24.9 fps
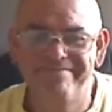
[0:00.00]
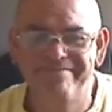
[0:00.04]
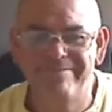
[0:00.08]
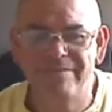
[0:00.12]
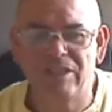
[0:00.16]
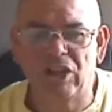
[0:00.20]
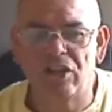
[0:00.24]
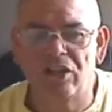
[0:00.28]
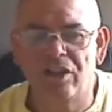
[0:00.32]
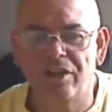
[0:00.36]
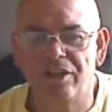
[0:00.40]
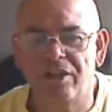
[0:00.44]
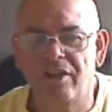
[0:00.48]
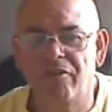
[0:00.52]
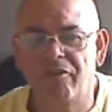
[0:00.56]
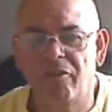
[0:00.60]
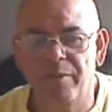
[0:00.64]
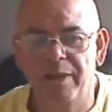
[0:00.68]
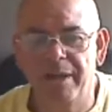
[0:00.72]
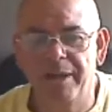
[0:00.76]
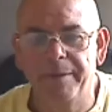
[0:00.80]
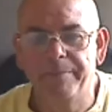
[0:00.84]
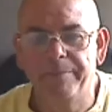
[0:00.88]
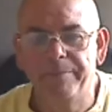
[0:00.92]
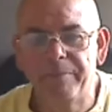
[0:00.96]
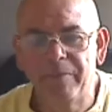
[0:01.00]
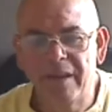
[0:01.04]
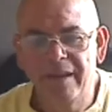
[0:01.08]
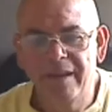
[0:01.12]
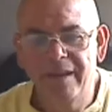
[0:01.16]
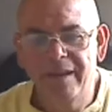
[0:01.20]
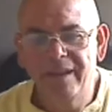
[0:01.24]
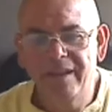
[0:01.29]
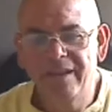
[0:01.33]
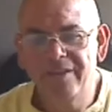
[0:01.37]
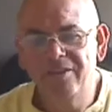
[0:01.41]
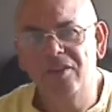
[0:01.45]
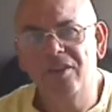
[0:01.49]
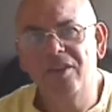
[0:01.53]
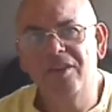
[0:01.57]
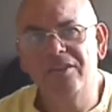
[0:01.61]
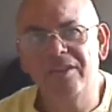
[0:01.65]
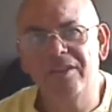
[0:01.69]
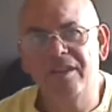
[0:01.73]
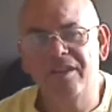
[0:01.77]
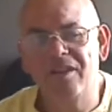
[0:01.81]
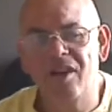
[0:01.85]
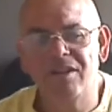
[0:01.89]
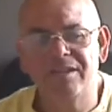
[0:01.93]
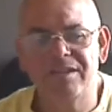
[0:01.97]
don't know, not for me. So those
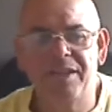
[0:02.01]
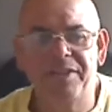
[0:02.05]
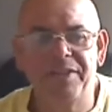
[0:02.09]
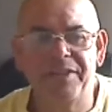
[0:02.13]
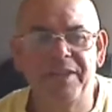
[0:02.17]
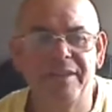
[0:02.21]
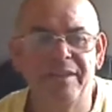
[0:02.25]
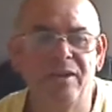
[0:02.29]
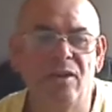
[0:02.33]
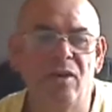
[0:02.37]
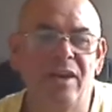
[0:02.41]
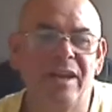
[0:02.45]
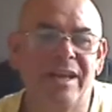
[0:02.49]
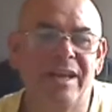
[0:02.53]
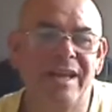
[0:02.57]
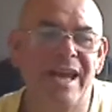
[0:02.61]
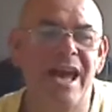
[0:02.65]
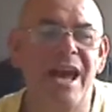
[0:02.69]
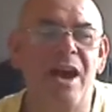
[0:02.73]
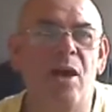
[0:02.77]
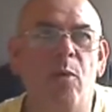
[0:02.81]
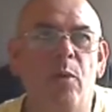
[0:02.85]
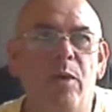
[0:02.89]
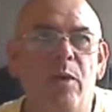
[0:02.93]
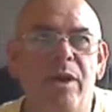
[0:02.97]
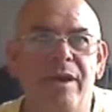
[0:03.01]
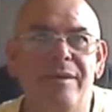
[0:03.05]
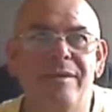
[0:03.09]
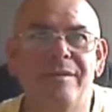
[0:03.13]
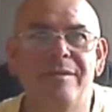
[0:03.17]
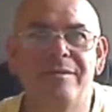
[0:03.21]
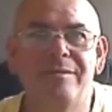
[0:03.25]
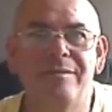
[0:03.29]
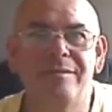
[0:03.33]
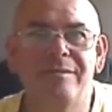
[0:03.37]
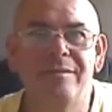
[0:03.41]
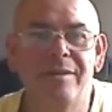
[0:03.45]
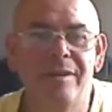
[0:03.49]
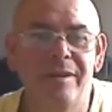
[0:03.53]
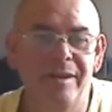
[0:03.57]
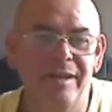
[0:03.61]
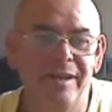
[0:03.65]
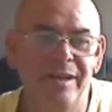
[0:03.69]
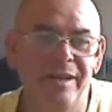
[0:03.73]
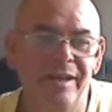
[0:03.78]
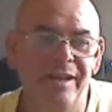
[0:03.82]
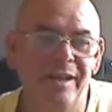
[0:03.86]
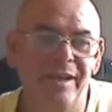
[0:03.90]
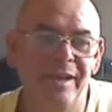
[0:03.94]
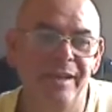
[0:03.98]
are the horses I think that can't win.
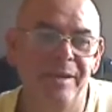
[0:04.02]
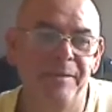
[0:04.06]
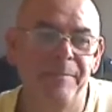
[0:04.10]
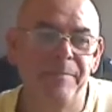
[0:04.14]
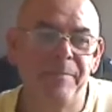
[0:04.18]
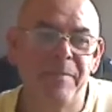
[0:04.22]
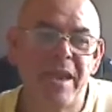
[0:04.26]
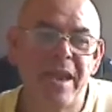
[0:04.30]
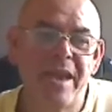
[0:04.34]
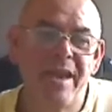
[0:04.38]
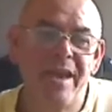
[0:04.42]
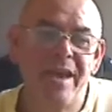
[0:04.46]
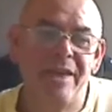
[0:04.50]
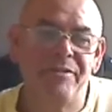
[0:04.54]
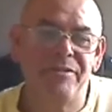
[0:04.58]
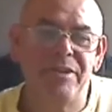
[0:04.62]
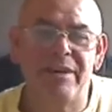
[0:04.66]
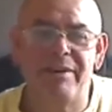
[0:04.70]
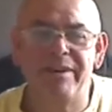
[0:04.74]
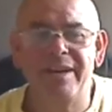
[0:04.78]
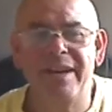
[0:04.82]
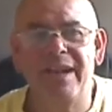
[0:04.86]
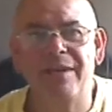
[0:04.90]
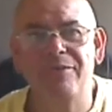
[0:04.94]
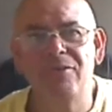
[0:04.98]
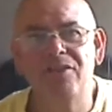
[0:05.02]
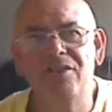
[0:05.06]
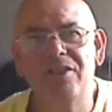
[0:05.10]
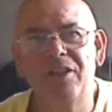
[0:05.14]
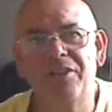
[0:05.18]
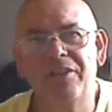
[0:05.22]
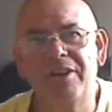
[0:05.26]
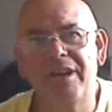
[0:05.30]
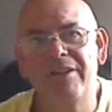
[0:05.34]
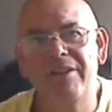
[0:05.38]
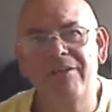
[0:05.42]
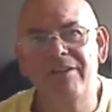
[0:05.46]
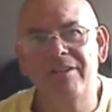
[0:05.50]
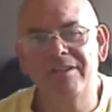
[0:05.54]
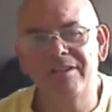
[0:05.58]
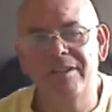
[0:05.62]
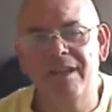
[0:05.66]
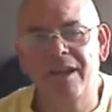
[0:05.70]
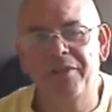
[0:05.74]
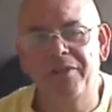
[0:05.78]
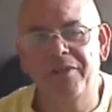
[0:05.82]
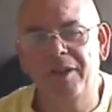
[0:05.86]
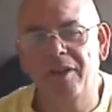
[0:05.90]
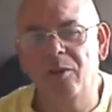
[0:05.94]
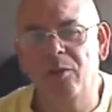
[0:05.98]
I've narrowed it down just to three runners
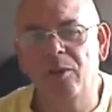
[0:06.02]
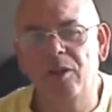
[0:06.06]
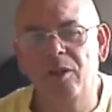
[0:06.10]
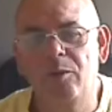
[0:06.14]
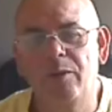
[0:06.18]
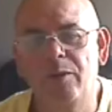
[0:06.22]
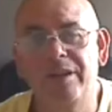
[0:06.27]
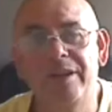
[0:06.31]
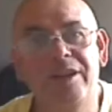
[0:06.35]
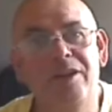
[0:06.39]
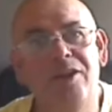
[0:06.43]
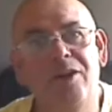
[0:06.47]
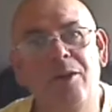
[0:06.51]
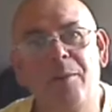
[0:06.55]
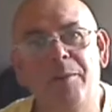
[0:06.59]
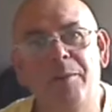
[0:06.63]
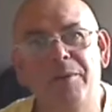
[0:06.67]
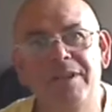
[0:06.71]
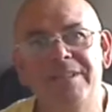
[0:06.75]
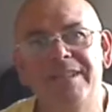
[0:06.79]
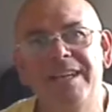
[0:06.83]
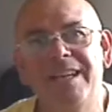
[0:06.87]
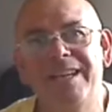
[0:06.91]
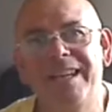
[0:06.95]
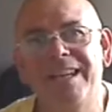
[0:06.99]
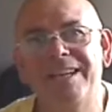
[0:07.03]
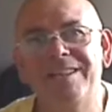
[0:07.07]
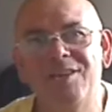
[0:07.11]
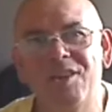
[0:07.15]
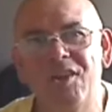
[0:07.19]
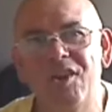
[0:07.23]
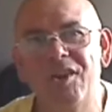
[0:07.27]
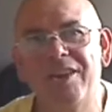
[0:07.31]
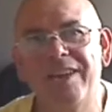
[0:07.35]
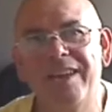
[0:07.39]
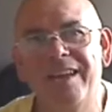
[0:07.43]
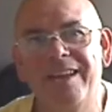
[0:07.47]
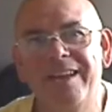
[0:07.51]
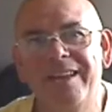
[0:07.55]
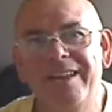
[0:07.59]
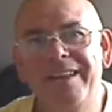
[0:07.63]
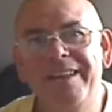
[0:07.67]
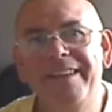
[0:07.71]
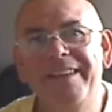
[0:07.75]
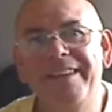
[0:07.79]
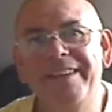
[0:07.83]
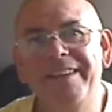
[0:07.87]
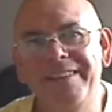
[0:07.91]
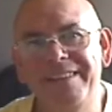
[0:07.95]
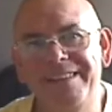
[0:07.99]
that I think will win. You know what I'm going to say next, don't you?
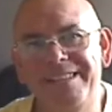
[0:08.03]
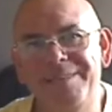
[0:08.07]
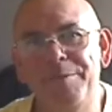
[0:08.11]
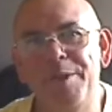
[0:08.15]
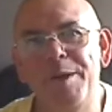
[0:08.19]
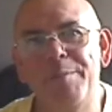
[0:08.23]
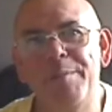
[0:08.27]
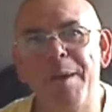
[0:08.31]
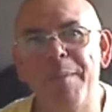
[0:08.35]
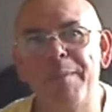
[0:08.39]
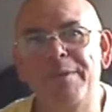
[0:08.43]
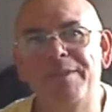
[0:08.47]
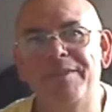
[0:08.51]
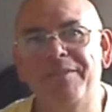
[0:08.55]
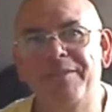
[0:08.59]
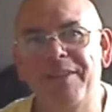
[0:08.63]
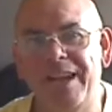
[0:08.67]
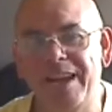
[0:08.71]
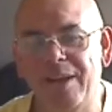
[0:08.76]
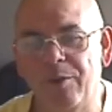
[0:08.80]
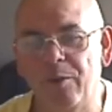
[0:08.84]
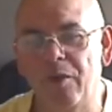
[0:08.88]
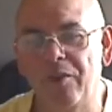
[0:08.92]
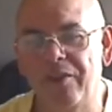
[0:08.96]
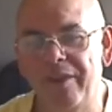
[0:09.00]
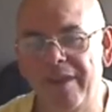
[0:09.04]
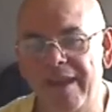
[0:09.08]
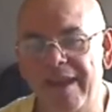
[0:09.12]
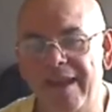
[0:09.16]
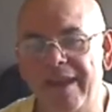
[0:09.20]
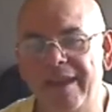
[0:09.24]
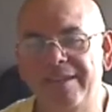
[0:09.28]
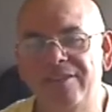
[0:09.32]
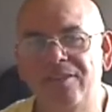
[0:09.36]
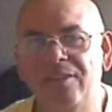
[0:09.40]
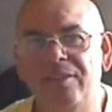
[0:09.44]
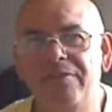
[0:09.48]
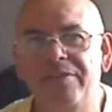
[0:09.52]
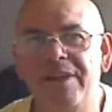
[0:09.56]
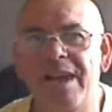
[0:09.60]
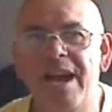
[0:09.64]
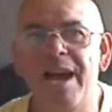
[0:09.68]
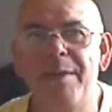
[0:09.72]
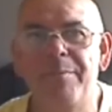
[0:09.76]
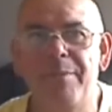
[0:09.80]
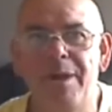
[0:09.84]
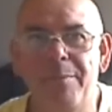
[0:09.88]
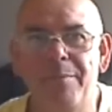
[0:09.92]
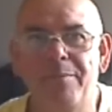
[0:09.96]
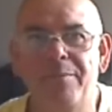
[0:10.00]
You need to be a member to find out what they are. So if you
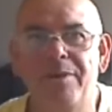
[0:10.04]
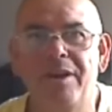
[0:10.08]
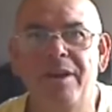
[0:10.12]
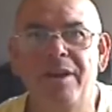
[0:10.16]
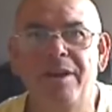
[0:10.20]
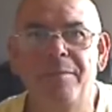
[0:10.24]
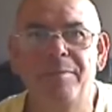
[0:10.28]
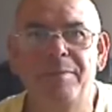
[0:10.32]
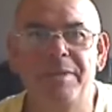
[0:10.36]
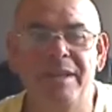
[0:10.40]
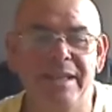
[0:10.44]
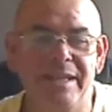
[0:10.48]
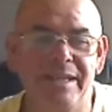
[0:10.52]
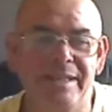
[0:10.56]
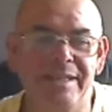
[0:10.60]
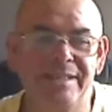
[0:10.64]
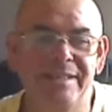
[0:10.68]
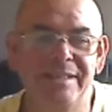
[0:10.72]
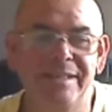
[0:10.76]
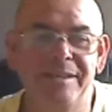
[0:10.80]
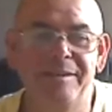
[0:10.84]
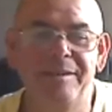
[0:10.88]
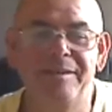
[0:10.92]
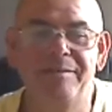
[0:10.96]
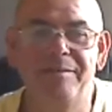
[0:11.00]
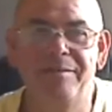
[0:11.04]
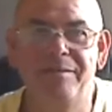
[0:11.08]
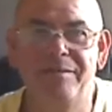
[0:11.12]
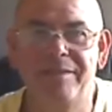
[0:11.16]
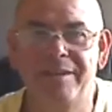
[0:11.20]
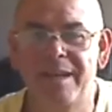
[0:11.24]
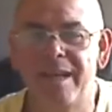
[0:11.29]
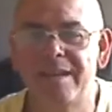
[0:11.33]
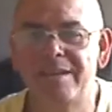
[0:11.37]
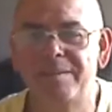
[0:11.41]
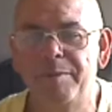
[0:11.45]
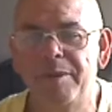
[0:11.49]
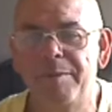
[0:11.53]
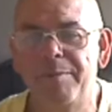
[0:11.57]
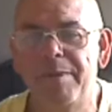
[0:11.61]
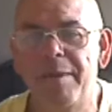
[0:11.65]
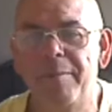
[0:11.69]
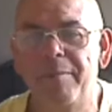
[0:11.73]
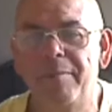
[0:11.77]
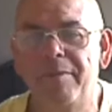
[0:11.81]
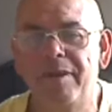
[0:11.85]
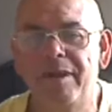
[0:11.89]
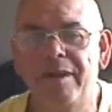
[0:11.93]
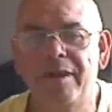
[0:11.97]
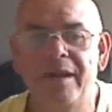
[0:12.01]
aren't a member, please get to be a
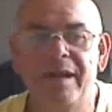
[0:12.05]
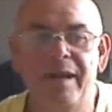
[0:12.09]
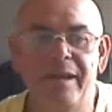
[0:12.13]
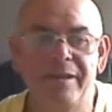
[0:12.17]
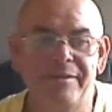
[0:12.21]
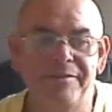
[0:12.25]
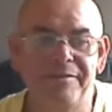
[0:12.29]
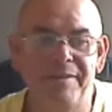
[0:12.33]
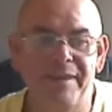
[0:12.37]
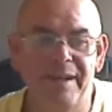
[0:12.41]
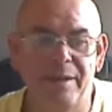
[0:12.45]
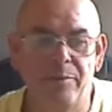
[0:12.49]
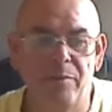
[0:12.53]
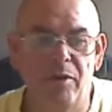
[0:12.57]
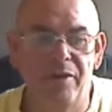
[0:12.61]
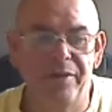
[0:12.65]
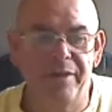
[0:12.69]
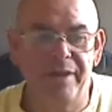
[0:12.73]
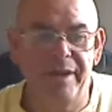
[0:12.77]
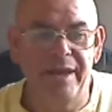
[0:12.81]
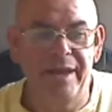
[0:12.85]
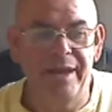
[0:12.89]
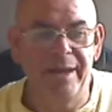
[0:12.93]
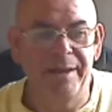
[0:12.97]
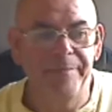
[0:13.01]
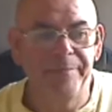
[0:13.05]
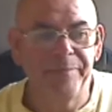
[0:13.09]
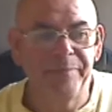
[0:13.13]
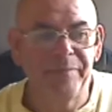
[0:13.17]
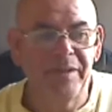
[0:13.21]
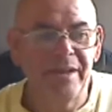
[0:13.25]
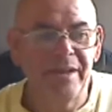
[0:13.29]
member and find out what they are.